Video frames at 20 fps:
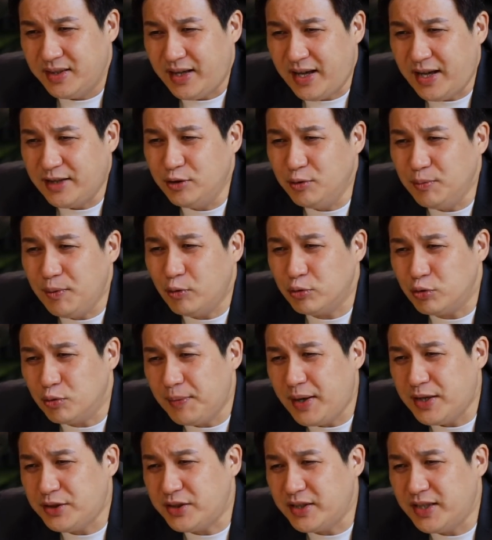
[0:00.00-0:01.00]
And you also
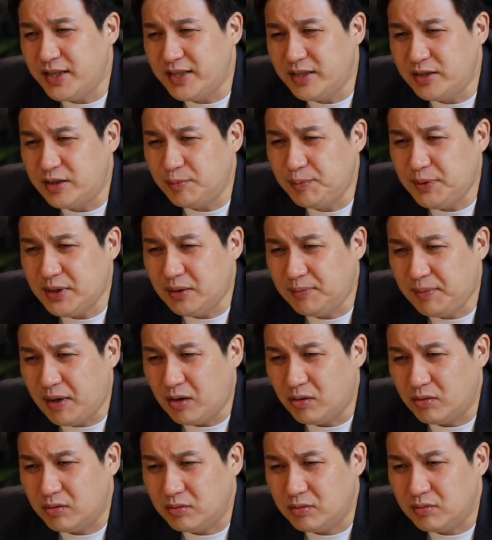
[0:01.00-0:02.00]
mentioned a little bit
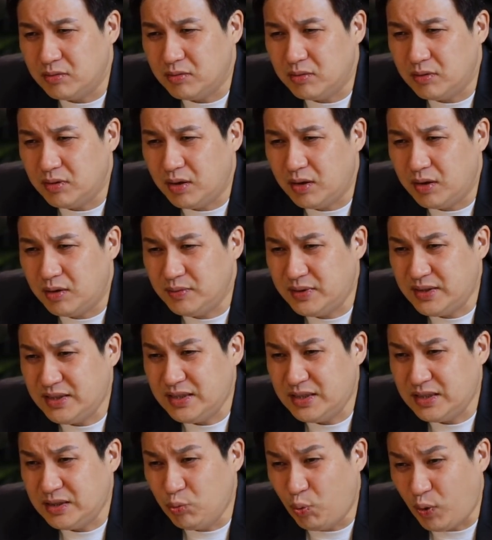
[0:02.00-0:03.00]
about
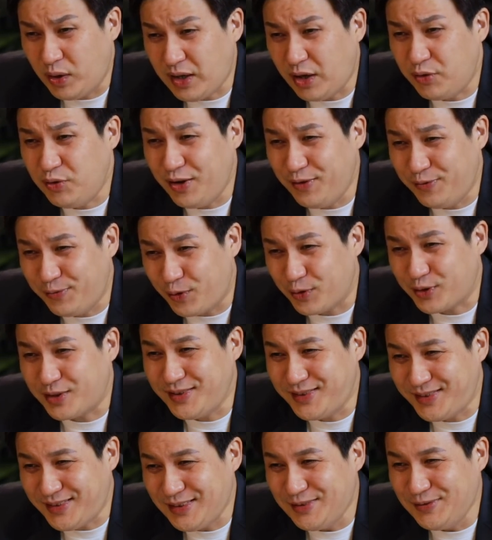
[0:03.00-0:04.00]
the
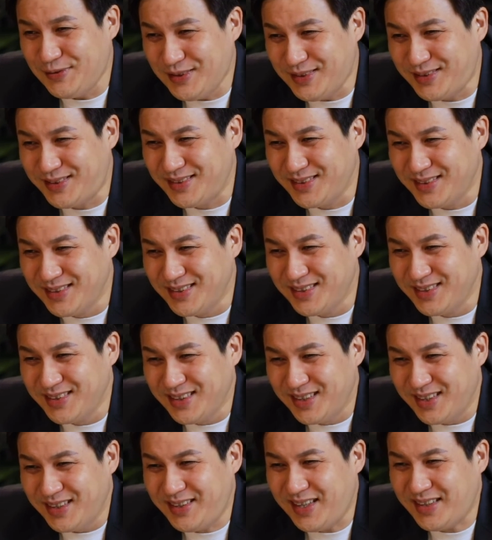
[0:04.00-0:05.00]
140 CVs.
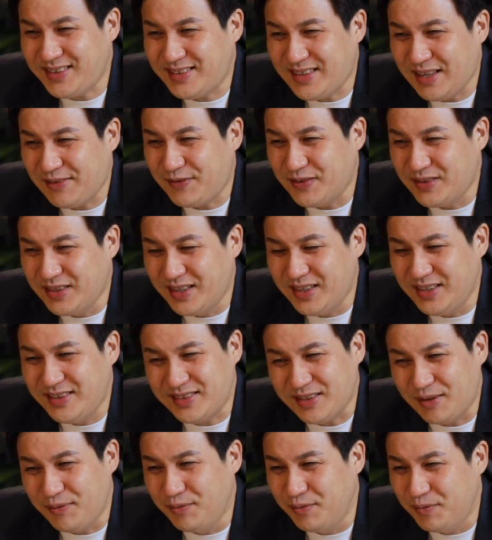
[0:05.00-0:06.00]
That's definitely
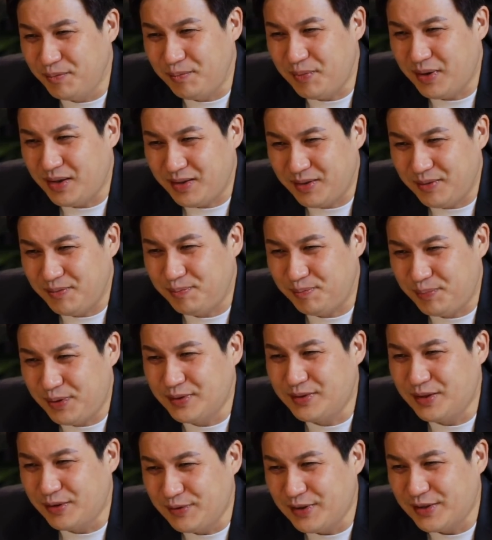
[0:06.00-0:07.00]
some
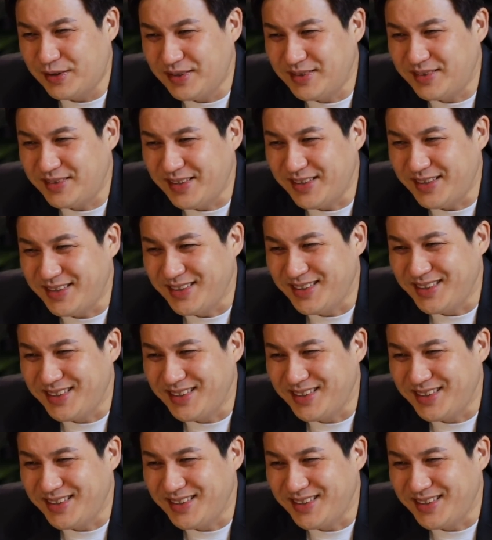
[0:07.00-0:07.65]
perseverance there.